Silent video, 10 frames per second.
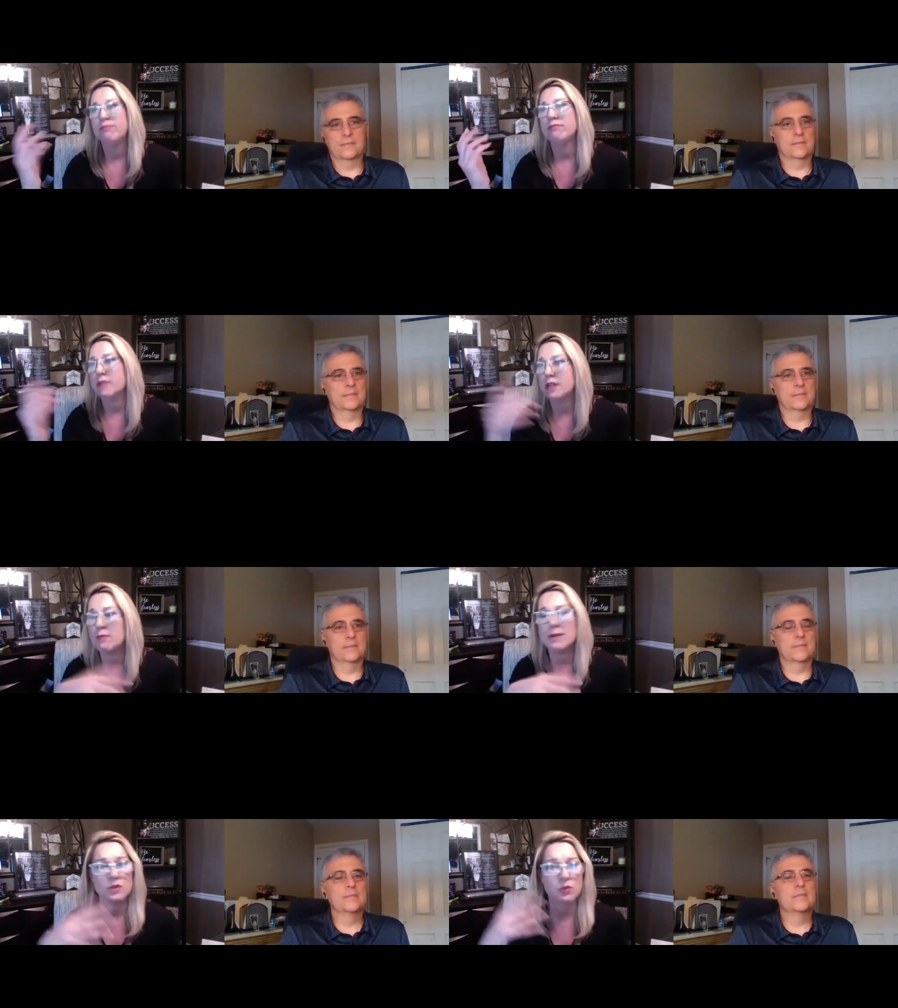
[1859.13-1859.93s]
Speaker 1: you know
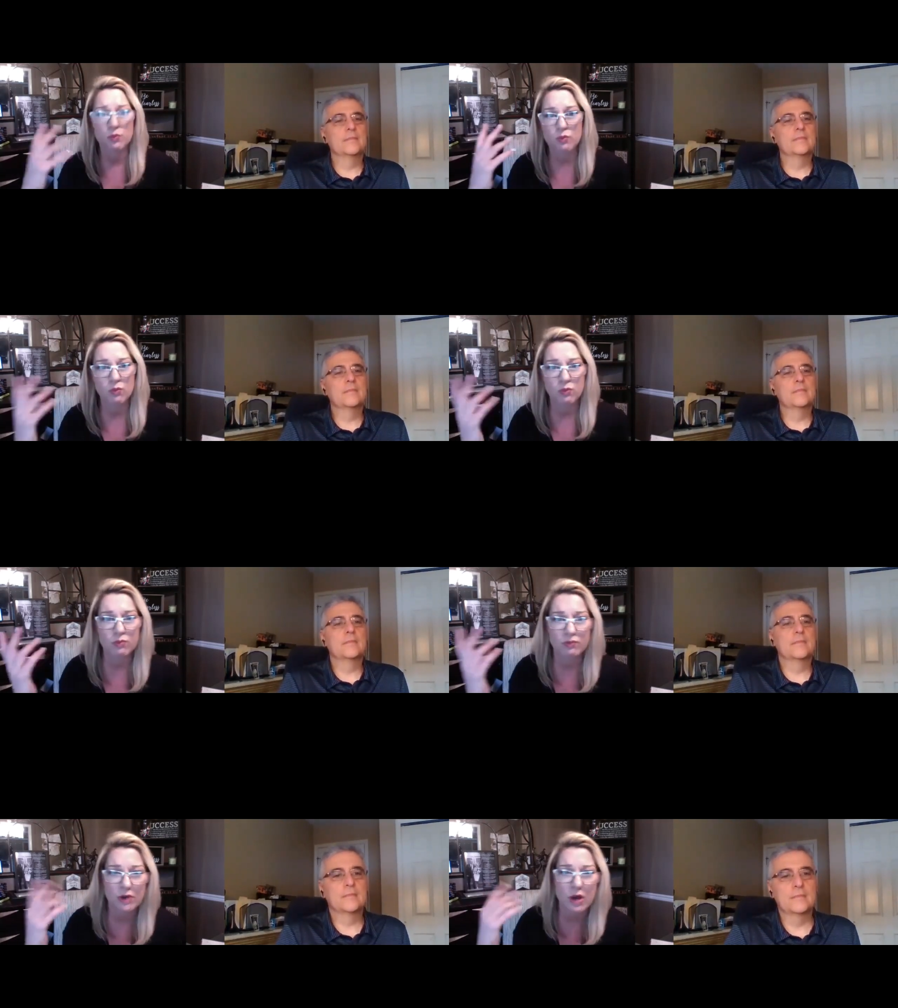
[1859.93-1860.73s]
best
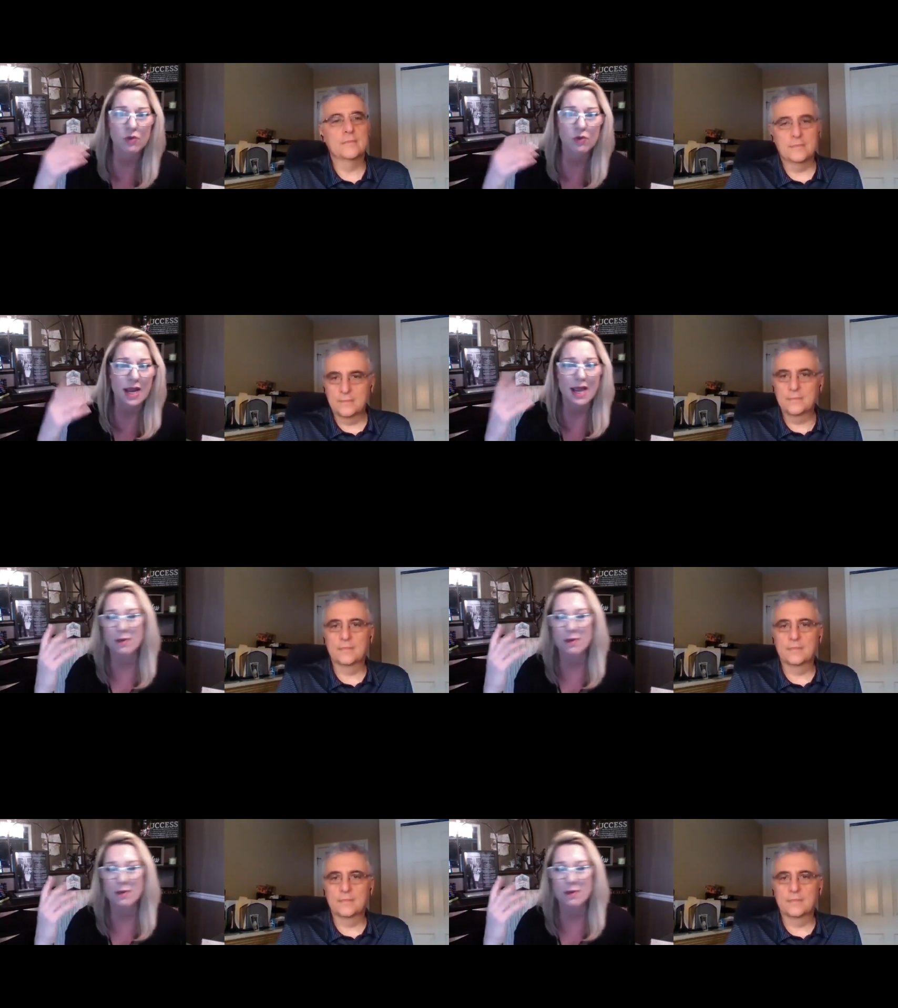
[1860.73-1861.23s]
known name.